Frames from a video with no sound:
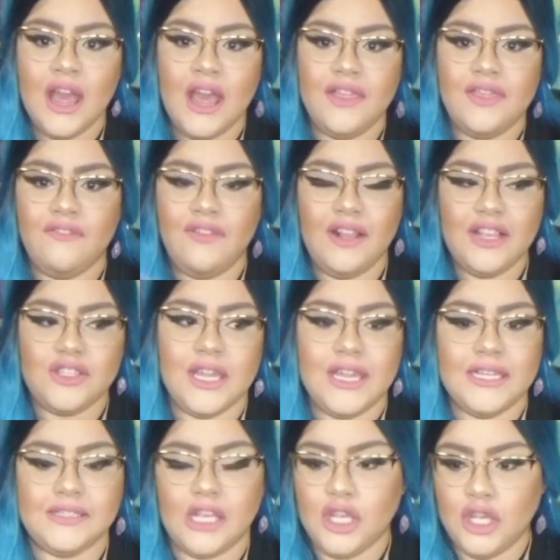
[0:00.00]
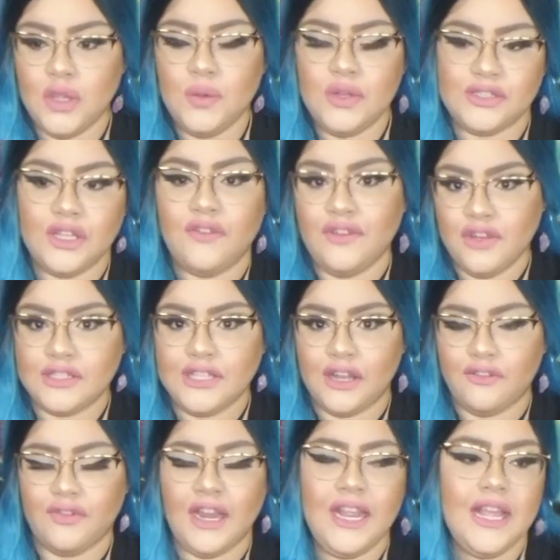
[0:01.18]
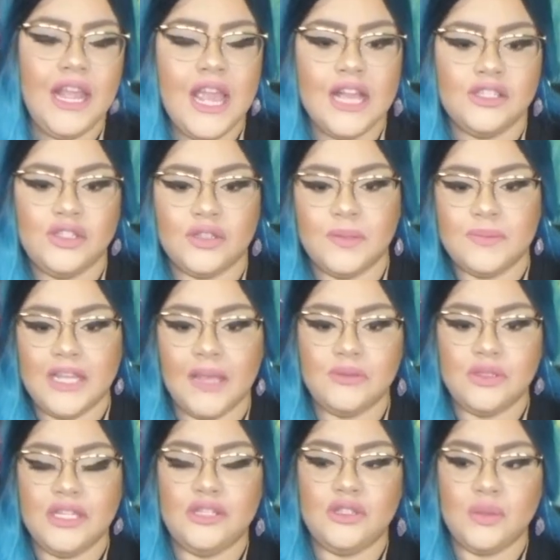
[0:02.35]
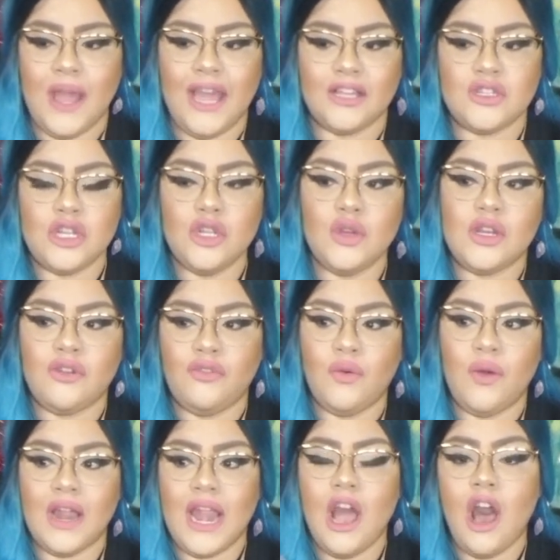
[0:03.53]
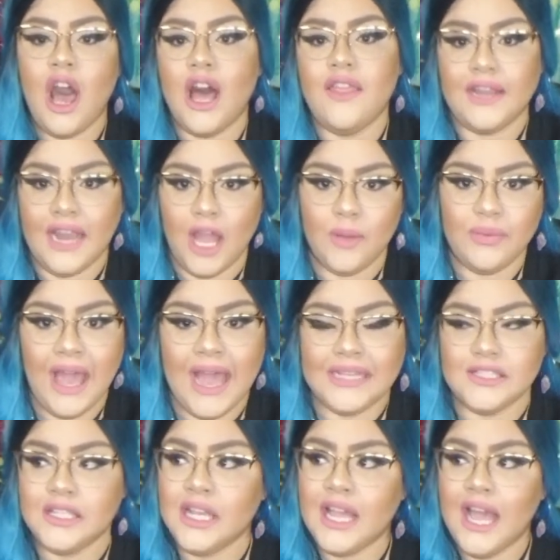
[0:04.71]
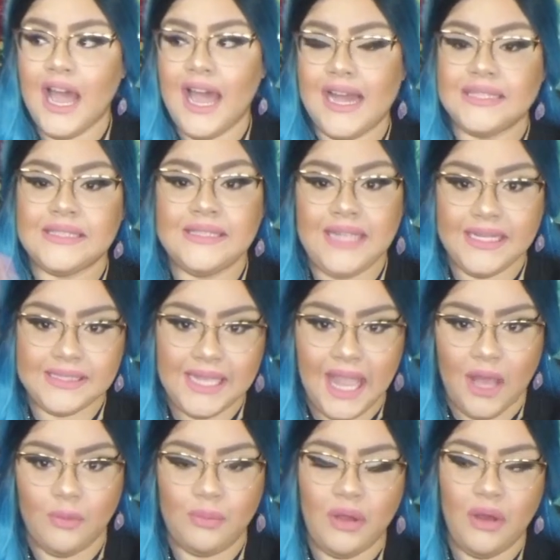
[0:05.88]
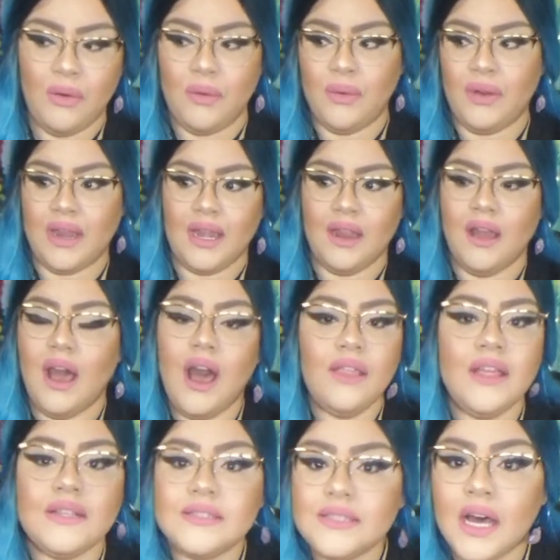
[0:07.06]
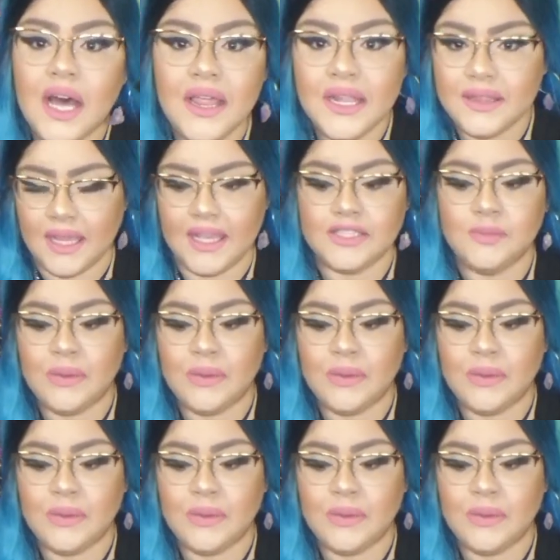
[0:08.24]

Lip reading: The village is you, yourself, and yourself, right? So sometimes you need to actually look for other help, as state help or other things.